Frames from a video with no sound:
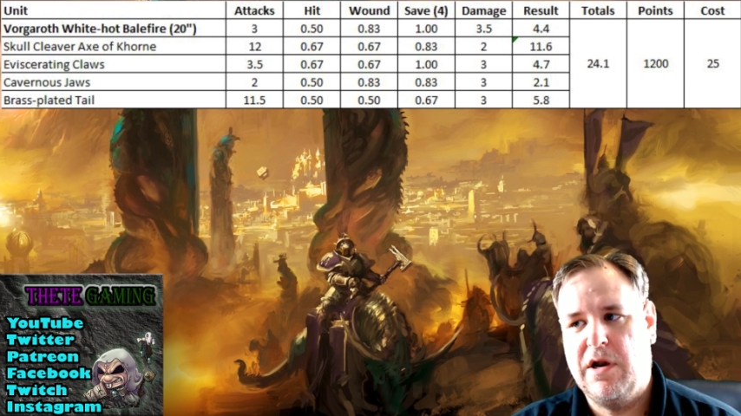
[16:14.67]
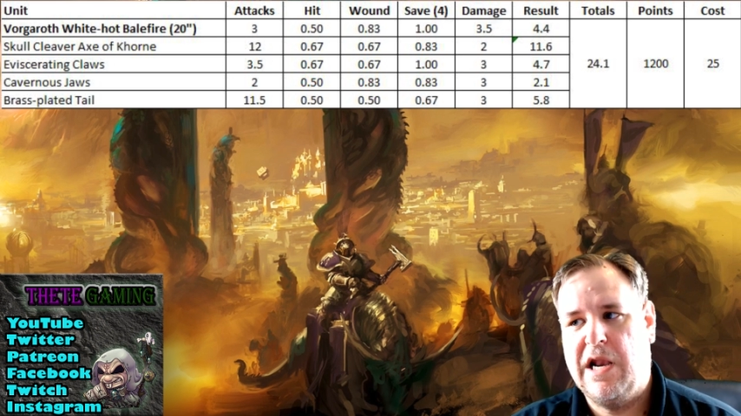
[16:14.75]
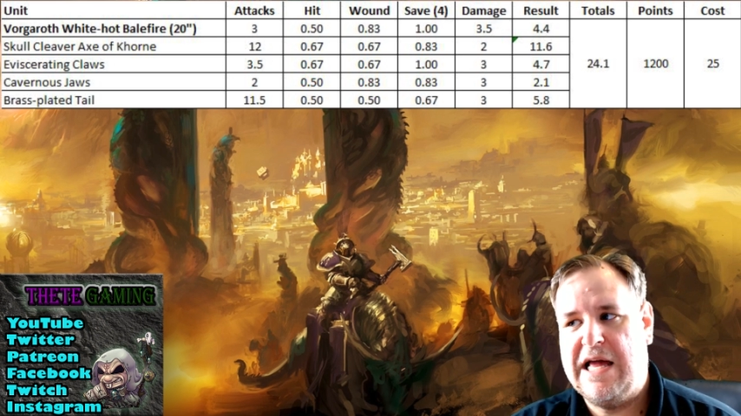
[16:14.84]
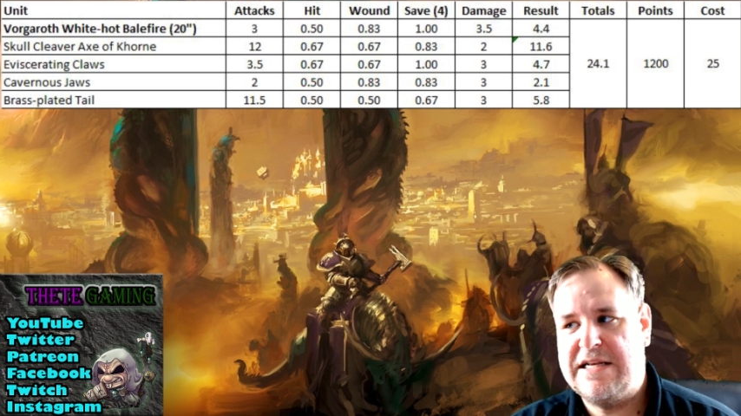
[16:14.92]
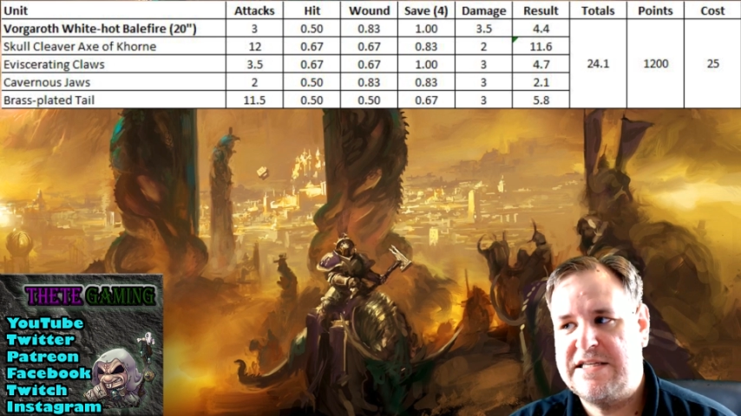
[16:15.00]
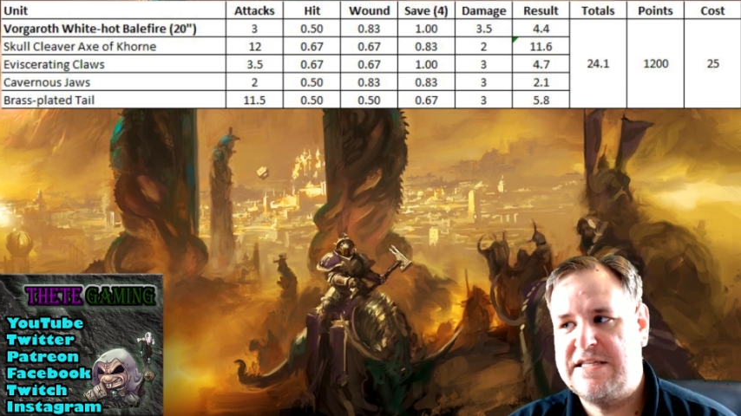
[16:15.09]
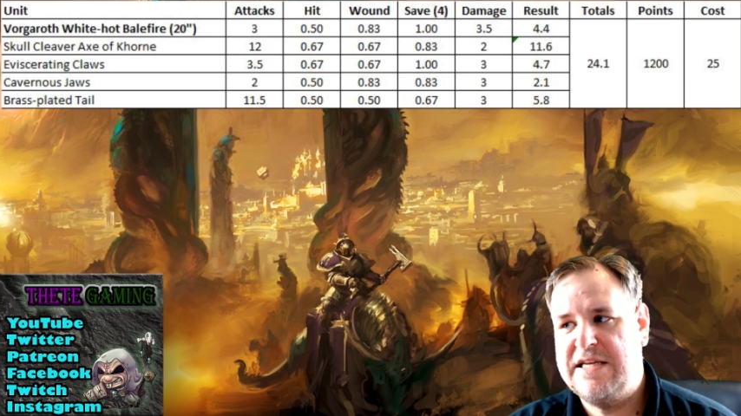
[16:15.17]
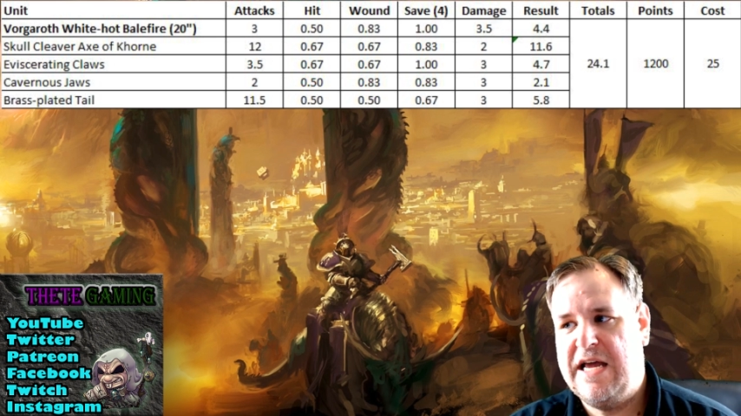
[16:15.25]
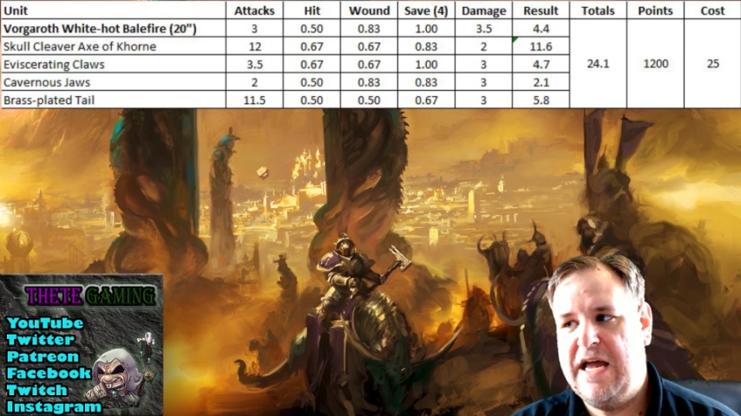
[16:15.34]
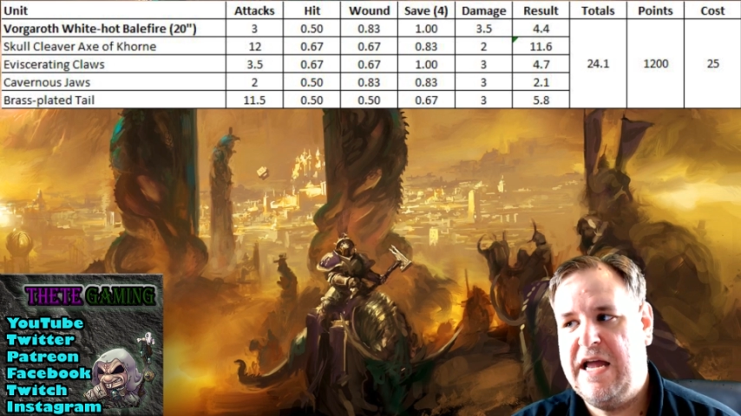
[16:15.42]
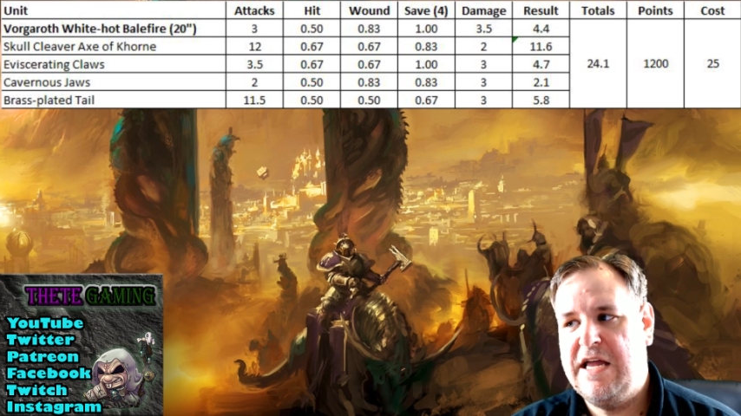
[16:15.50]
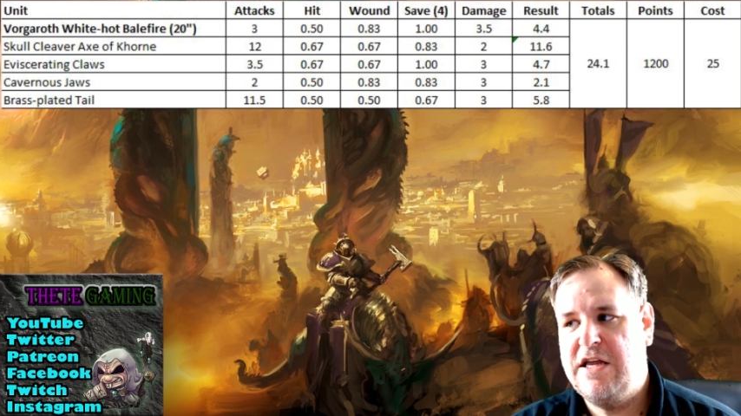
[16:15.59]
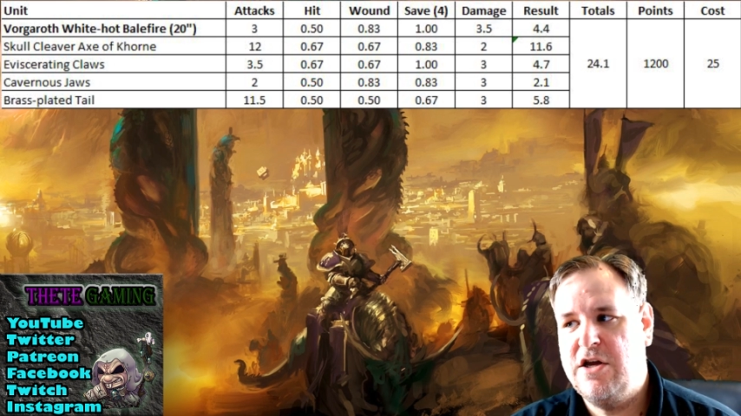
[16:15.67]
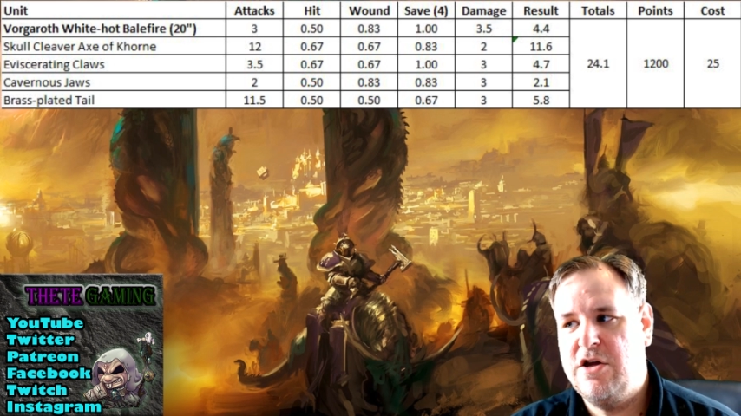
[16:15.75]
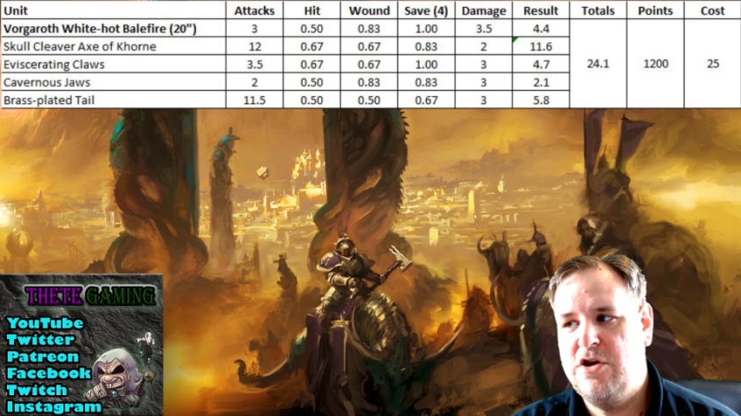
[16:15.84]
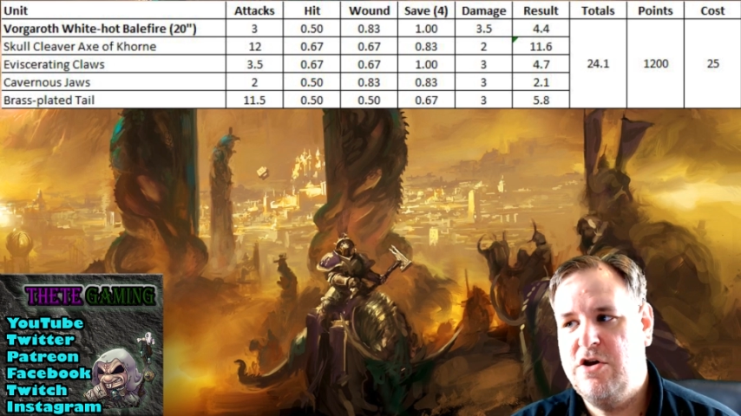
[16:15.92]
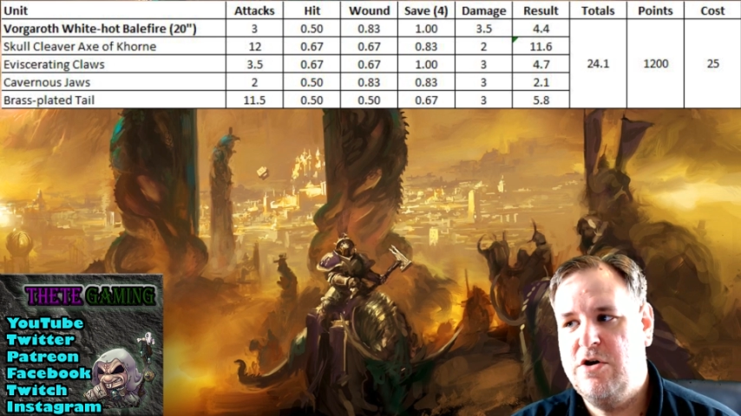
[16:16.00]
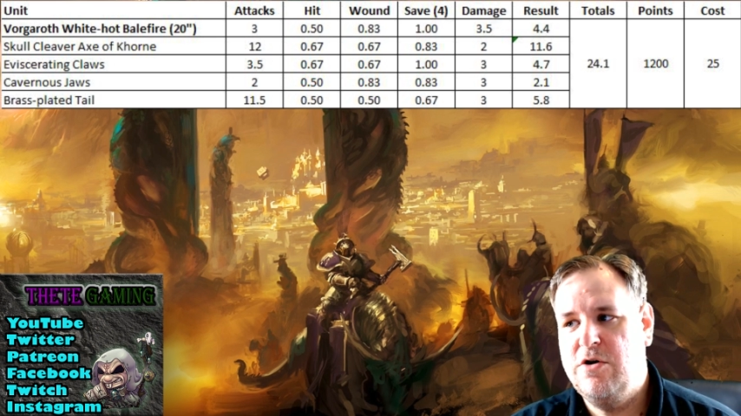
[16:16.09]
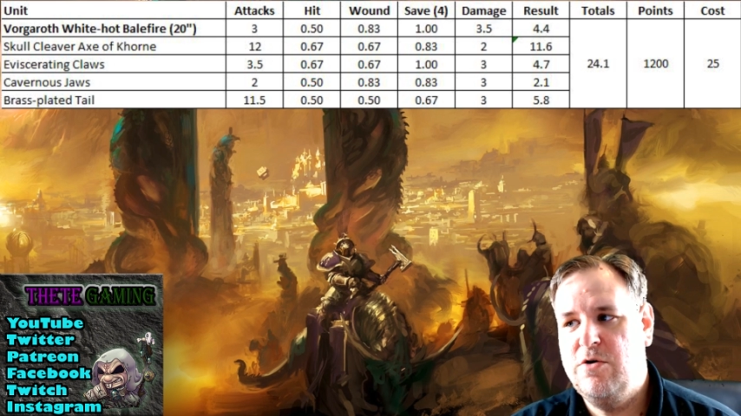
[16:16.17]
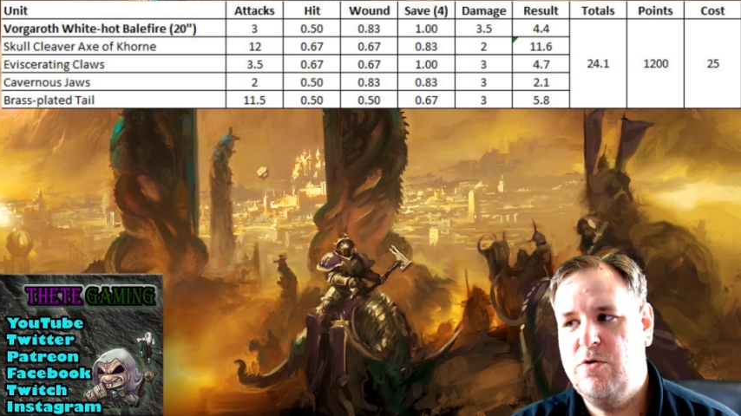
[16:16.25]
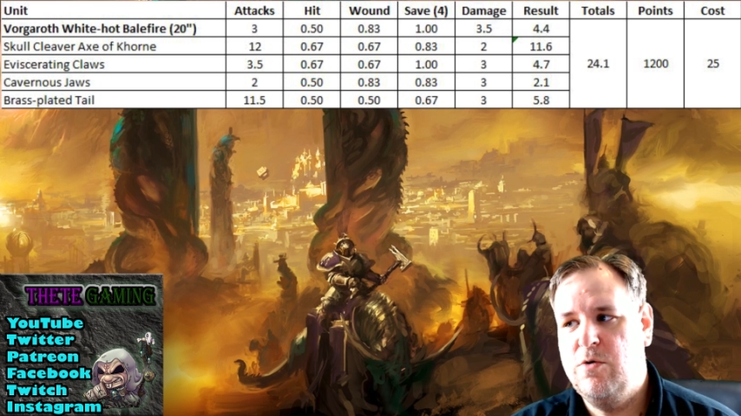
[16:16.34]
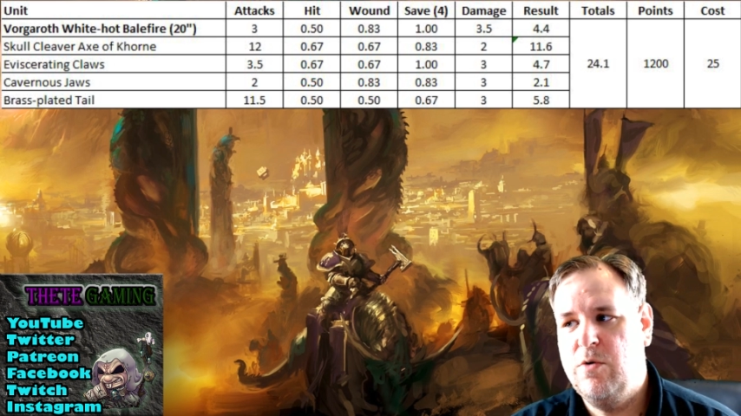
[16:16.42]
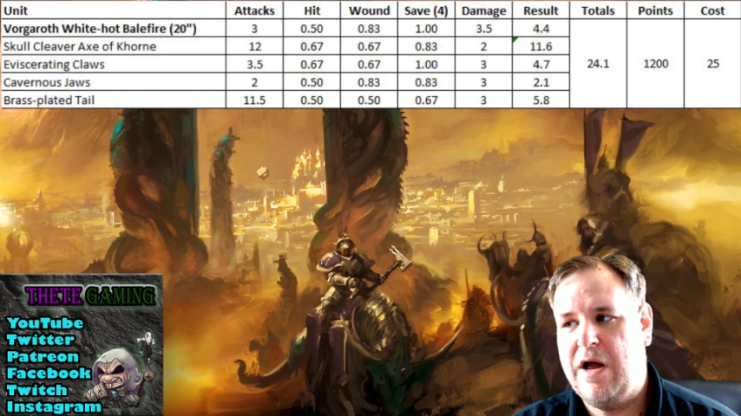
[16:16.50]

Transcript: let's say you